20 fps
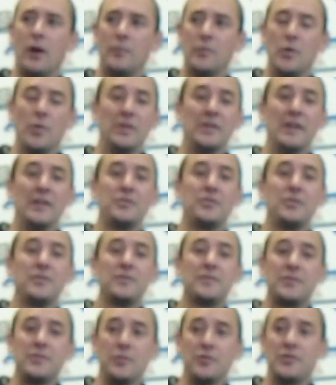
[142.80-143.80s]
new
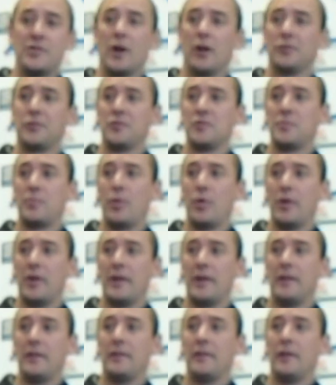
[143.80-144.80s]
additions, new shelters put
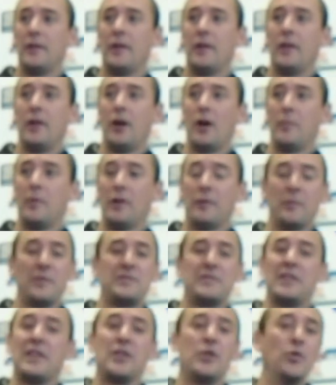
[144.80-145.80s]
in. We've
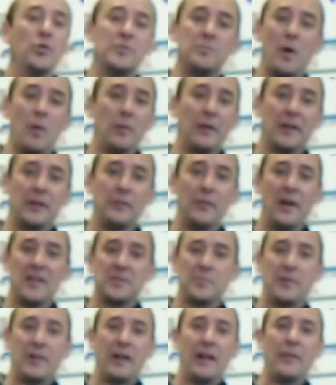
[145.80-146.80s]
seen a huge public
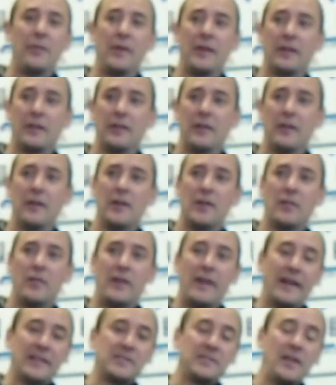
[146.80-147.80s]
investment, and I think the
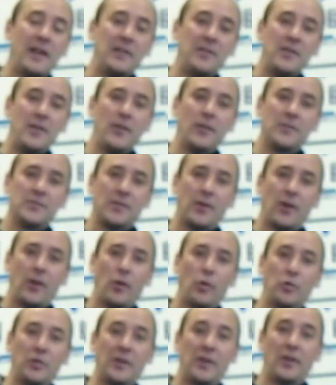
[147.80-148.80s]
next 10 years are
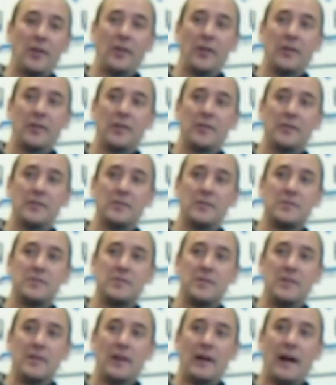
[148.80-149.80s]
only going to
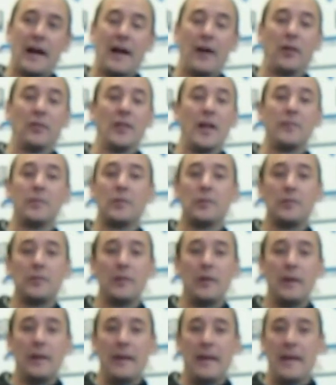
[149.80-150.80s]
see a higher level
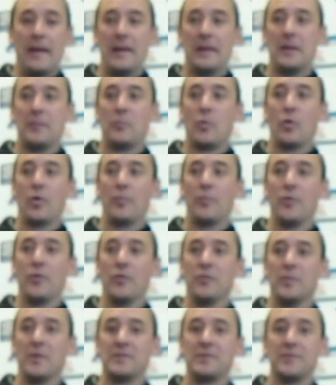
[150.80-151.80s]
and more
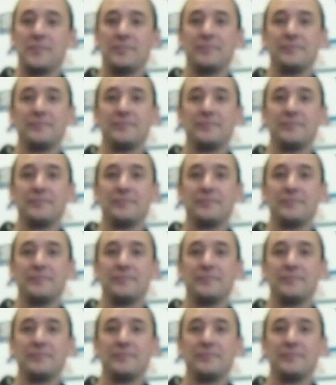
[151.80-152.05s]
improvements.